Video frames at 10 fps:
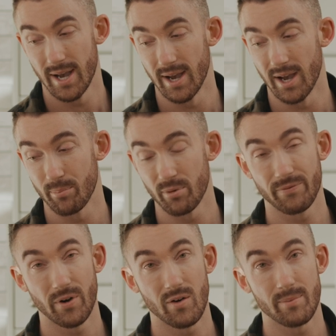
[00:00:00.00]
I
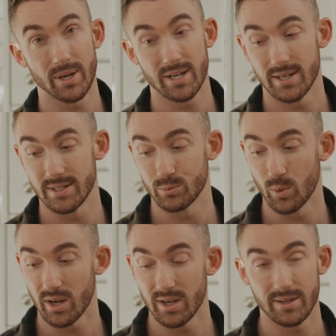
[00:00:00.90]
prefer it because
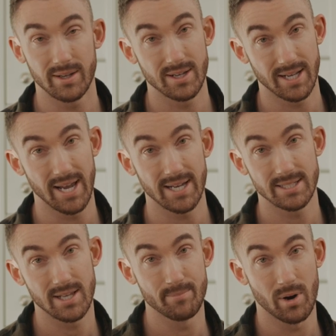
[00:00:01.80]
when I
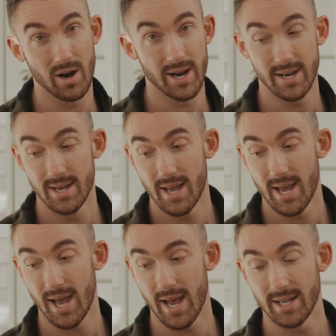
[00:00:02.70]
connect my
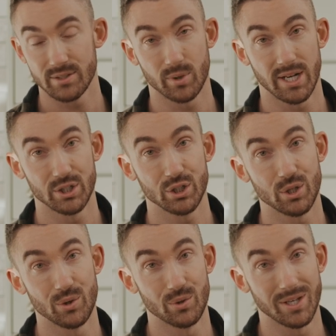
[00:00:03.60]
S1H
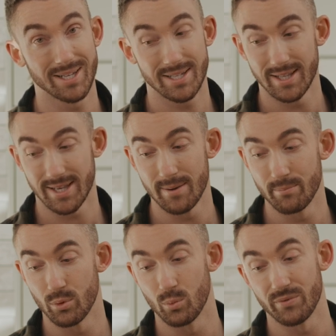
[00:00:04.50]
to the
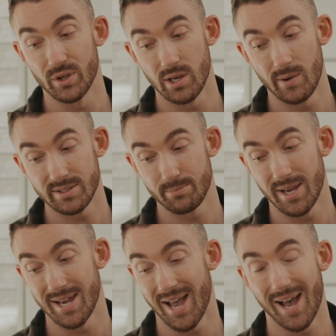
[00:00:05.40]
gimbal with the
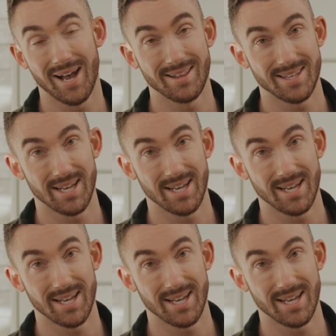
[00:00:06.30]
USB and the